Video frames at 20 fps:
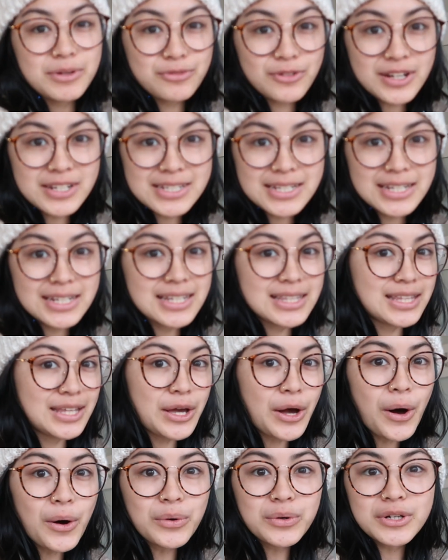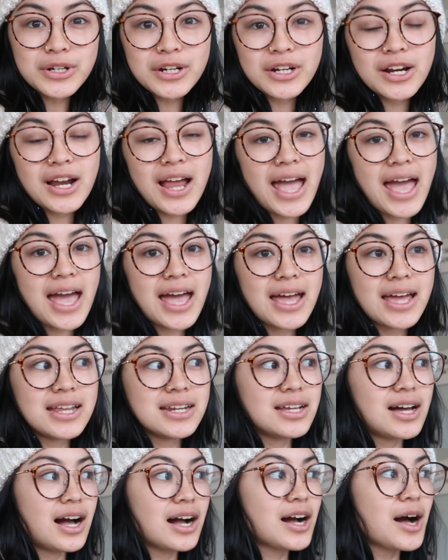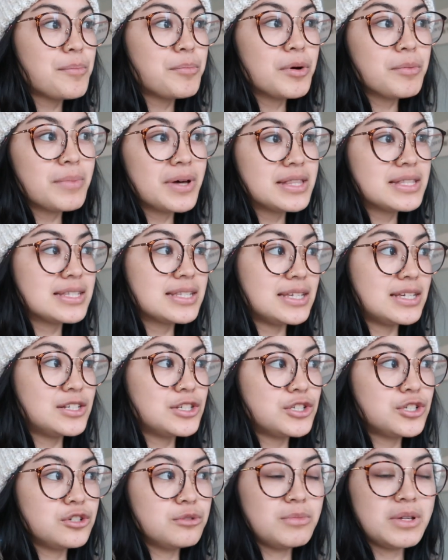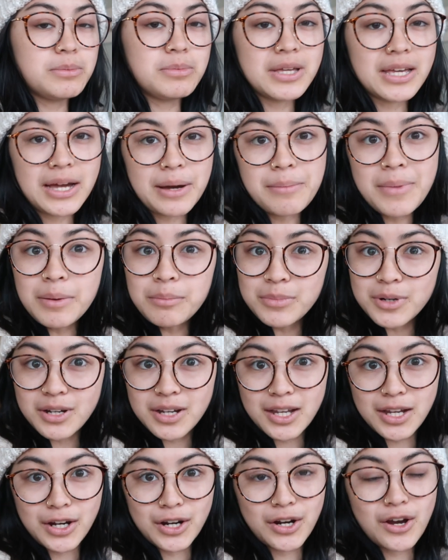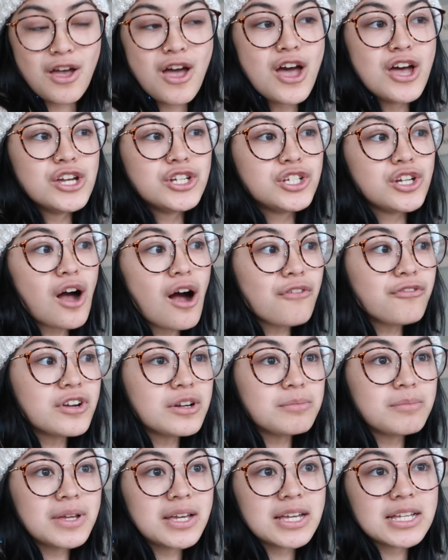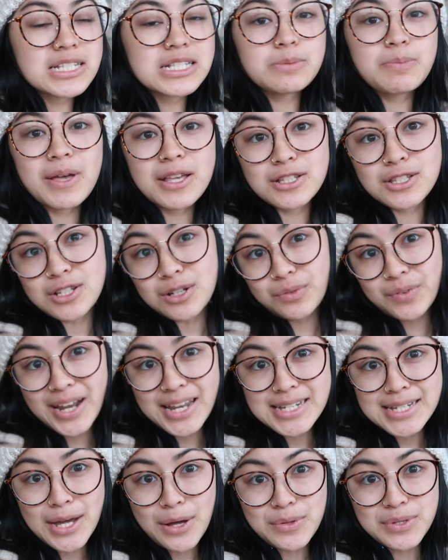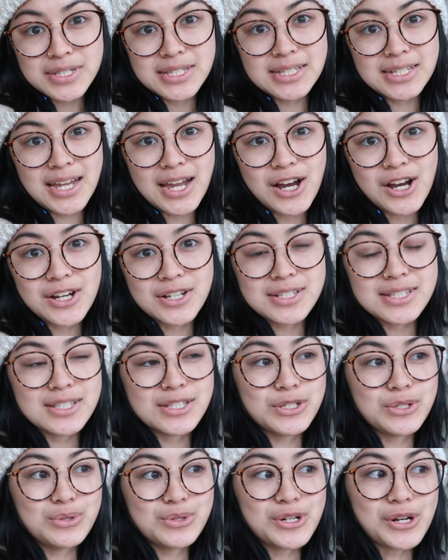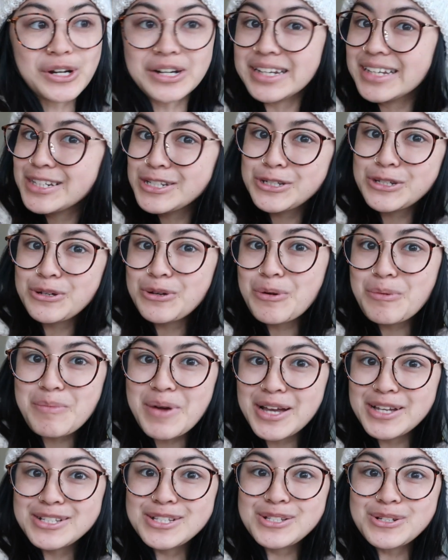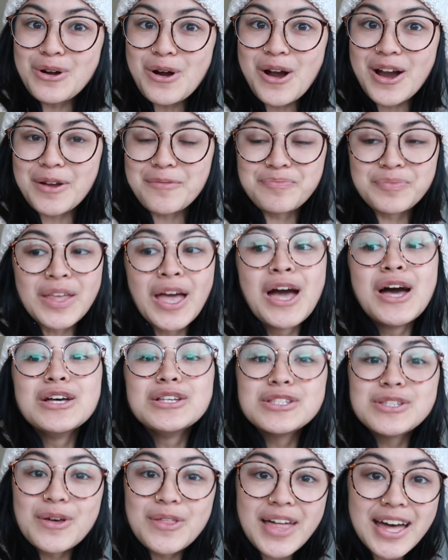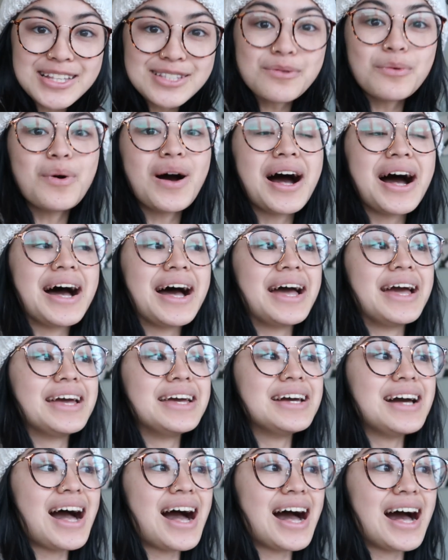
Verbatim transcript: befriended the owner, and a couple months into me being a member here, she offered me space to rent downstairs to turn into my store. So that's why